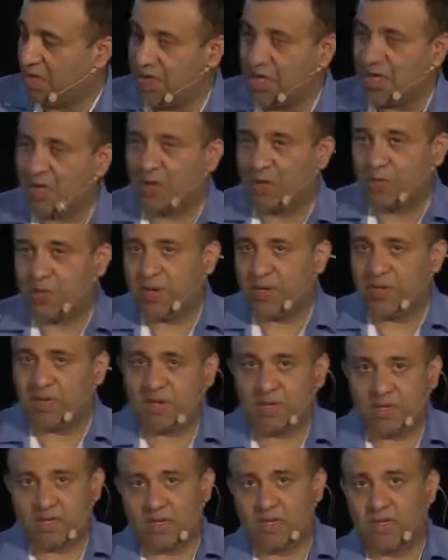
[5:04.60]

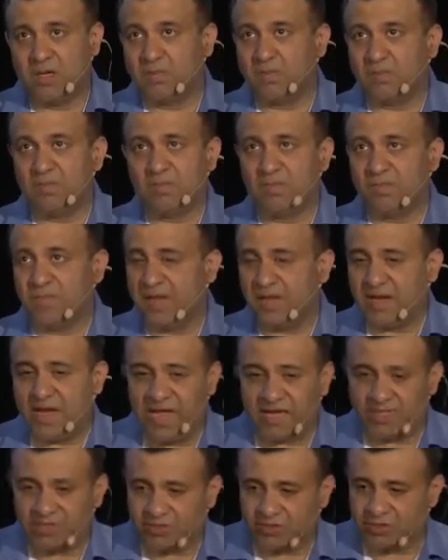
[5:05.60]
event. In
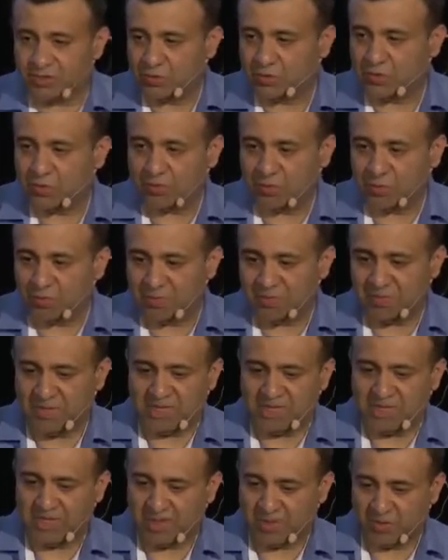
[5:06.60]
Azure, you could probably
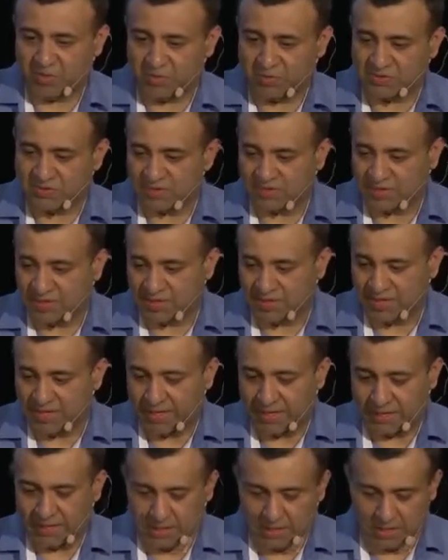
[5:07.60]
connect to something
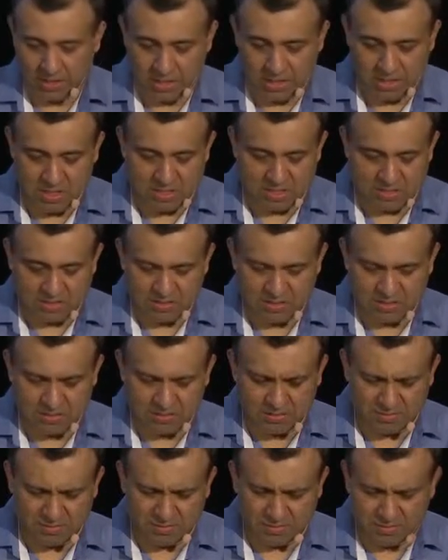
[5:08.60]
like
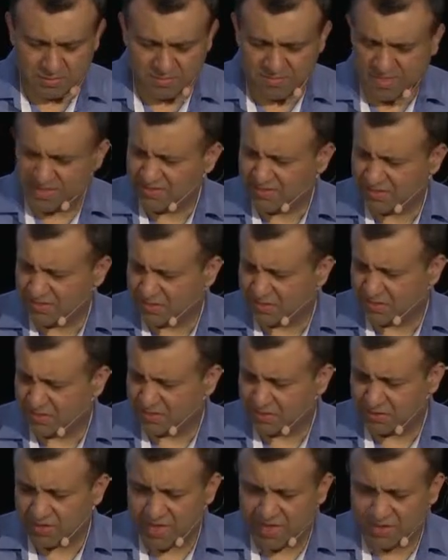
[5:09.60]
the message bus
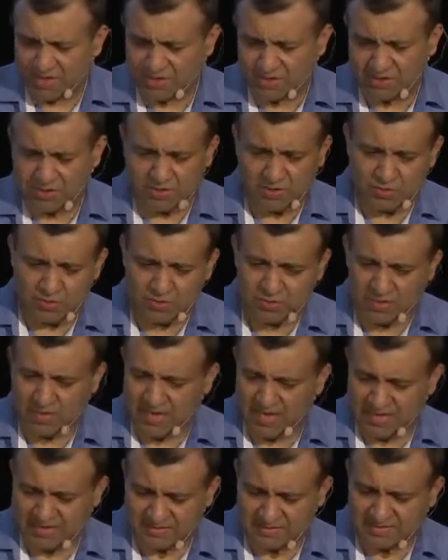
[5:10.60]
on Azure. Google
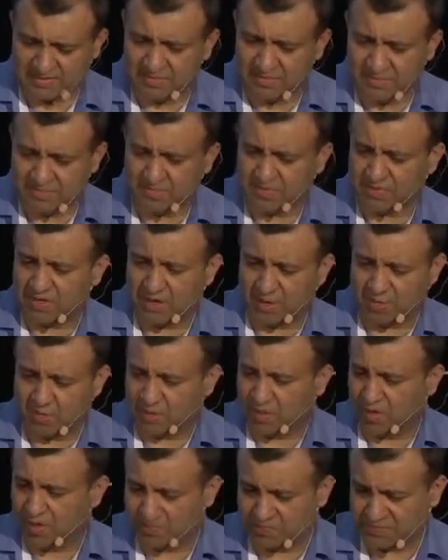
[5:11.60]
has the same Cloud
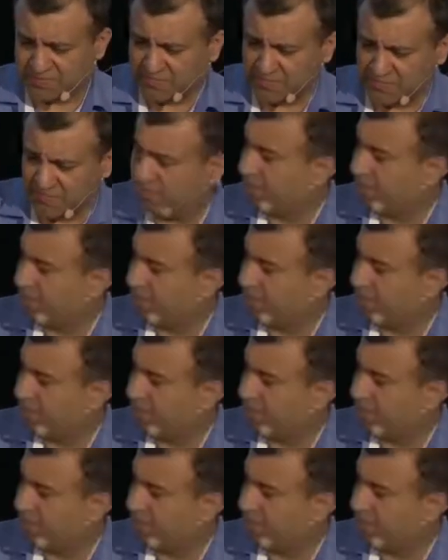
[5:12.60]
PubSub,